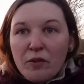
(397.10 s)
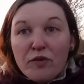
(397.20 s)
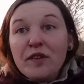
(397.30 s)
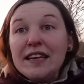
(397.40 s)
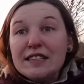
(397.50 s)

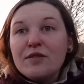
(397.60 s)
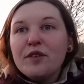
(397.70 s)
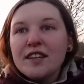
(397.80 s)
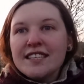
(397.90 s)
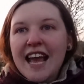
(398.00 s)
feat
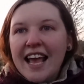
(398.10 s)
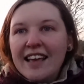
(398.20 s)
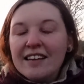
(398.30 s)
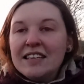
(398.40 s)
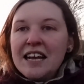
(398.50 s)
for the day.
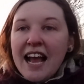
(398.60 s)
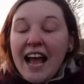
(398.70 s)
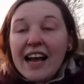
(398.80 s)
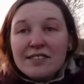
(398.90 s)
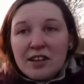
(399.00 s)

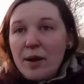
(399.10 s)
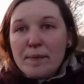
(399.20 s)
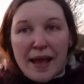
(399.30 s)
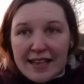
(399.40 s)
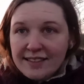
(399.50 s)
It has
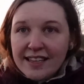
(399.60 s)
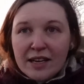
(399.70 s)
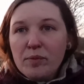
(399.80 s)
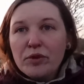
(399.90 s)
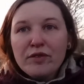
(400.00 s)
amazing
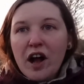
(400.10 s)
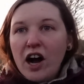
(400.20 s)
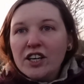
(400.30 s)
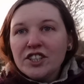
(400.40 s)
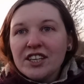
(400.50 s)
number of
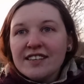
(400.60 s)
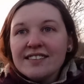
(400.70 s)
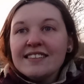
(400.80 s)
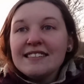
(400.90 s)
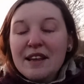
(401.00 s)

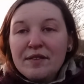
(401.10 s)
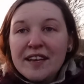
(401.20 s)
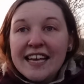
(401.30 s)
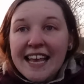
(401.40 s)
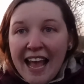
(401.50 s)
arches. See if you
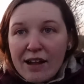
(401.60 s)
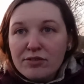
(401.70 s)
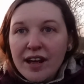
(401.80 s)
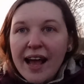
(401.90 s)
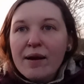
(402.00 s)
can
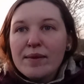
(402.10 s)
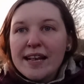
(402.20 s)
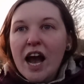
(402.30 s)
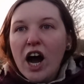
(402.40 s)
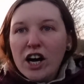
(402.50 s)
count how
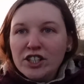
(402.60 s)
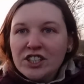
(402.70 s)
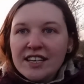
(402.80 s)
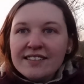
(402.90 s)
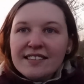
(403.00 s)
many
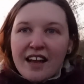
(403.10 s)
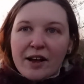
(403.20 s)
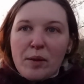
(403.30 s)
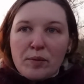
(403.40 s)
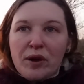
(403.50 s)
arches are
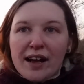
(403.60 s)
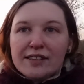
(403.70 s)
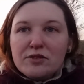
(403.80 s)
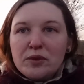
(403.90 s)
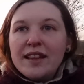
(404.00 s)

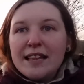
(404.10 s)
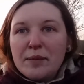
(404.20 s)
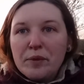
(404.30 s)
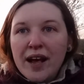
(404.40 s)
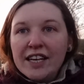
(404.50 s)
comprised within the
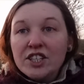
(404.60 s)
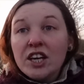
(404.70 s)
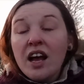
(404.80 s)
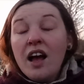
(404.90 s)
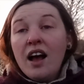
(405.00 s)
bridge,
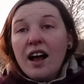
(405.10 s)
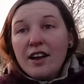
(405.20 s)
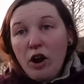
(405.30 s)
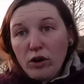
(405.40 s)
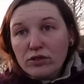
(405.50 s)

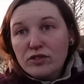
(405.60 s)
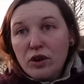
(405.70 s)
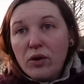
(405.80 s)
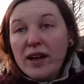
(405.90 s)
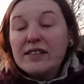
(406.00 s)
and
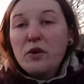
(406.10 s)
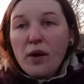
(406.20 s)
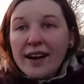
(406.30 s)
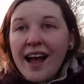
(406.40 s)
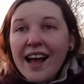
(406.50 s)
also it's
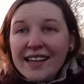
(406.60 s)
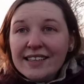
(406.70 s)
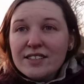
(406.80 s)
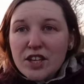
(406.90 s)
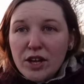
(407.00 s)
quite a
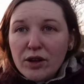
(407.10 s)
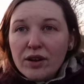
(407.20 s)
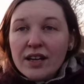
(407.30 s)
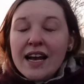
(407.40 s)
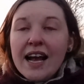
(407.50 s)
height too.
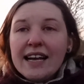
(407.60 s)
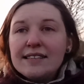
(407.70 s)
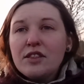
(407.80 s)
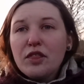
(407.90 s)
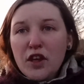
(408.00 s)

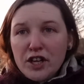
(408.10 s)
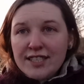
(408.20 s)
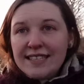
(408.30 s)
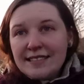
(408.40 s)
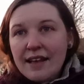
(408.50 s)
It's
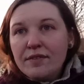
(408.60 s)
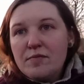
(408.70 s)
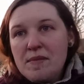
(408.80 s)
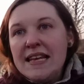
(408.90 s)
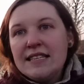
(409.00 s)

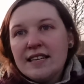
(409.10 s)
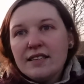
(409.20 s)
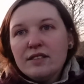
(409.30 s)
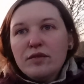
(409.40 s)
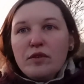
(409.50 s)
37
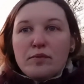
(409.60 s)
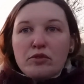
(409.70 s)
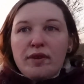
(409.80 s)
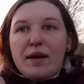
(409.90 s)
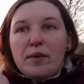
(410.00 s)
metres from the
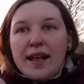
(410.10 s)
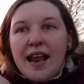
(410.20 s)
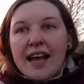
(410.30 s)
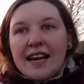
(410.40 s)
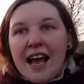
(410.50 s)
railway
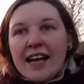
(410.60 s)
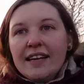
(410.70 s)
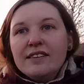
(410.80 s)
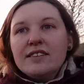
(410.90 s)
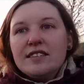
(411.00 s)
line
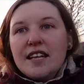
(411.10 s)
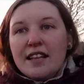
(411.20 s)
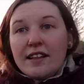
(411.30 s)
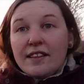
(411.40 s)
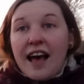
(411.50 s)
height
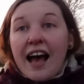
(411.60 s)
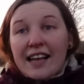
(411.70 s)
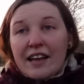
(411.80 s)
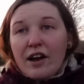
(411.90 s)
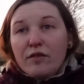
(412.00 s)
to the
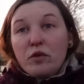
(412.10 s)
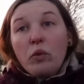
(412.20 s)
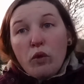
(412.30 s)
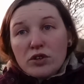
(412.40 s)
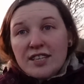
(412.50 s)
height of the
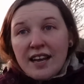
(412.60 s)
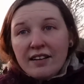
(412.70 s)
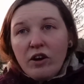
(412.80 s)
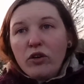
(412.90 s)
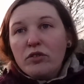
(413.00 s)
water
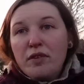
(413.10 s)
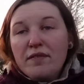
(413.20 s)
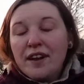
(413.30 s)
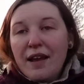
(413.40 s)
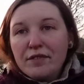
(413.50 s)
or the
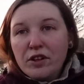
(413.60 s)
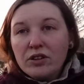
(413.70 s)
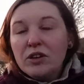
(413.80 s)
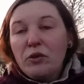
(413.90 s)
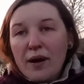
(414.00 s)
river level.
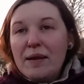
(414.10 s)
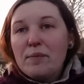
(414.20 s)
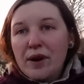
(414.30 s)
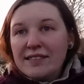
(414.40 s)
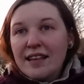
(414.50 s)
Quite
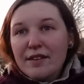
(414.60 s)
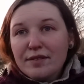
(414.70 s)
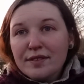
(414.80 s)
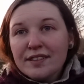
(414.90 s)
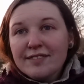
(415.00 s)
impressive.